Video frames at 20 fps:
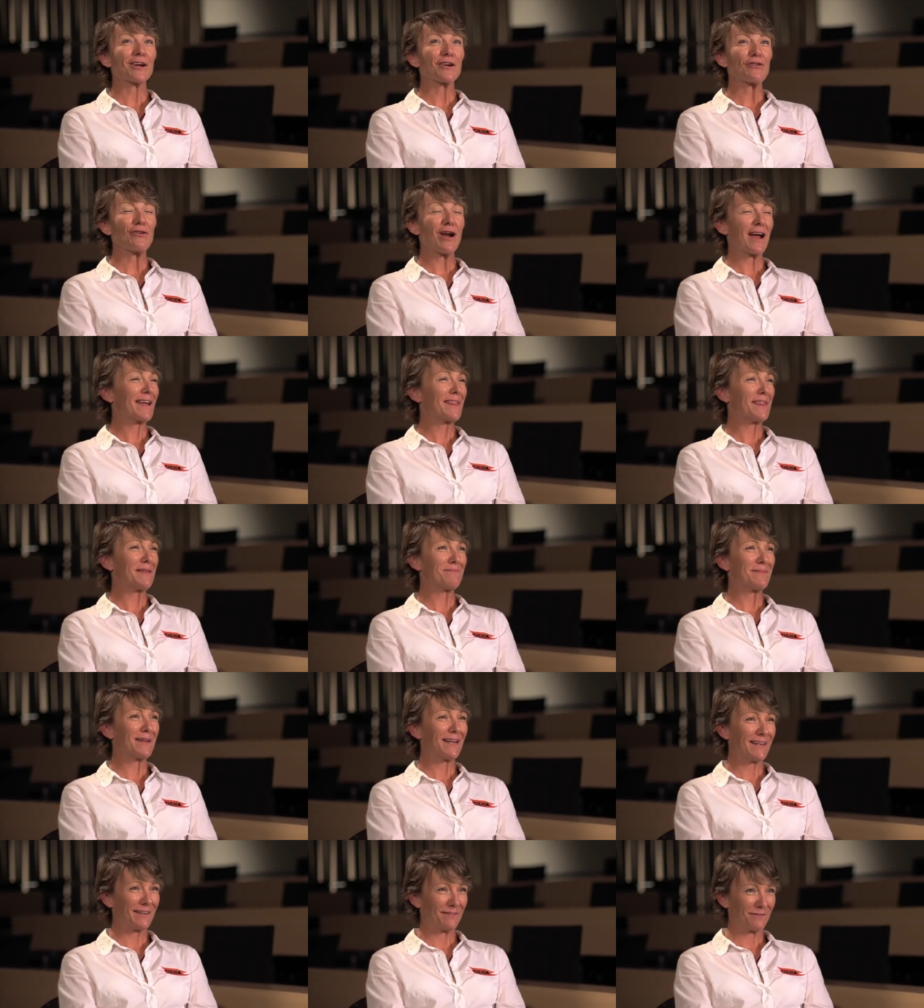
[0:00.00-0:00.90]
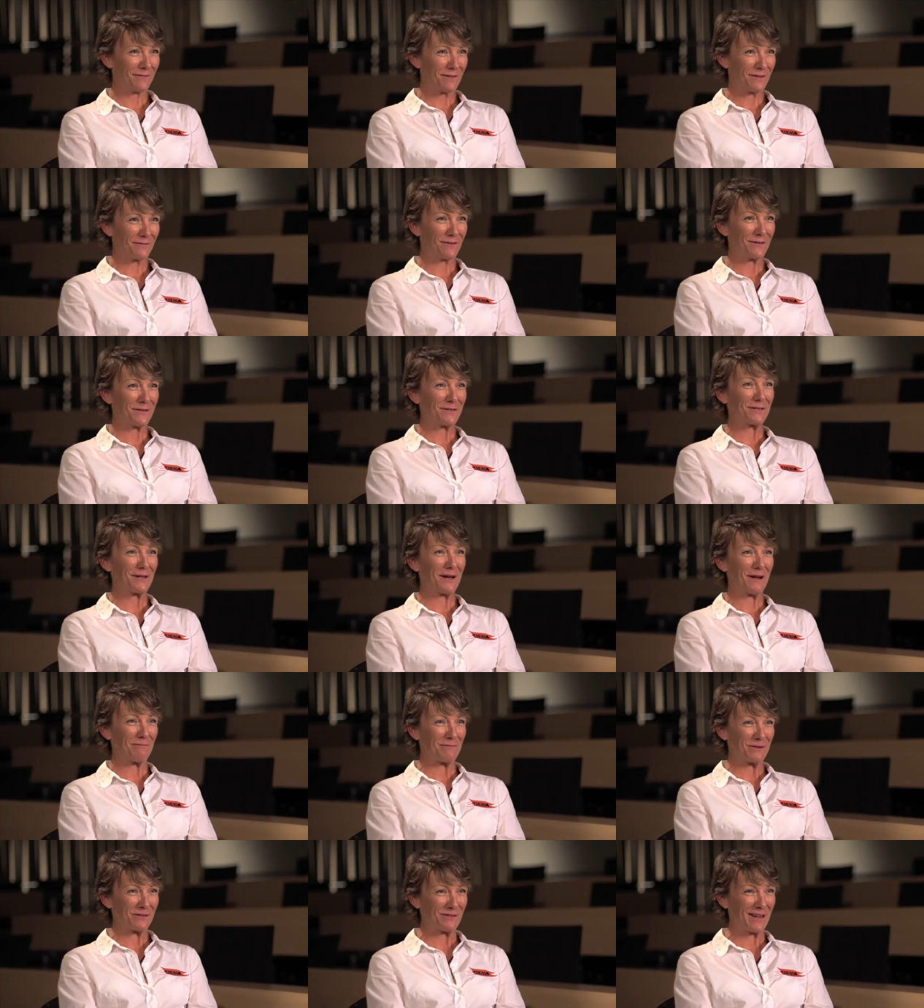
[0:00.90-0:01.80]
Cracking the million for the first
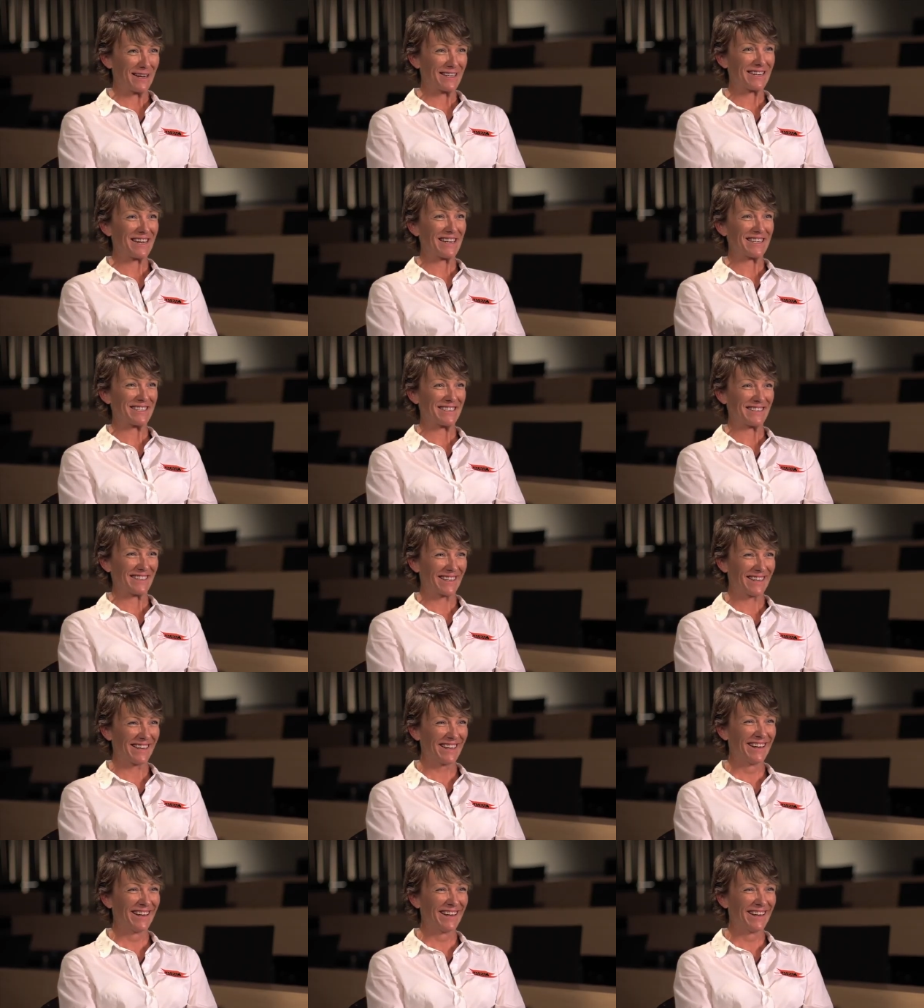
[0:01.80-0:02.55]
time was fantastic.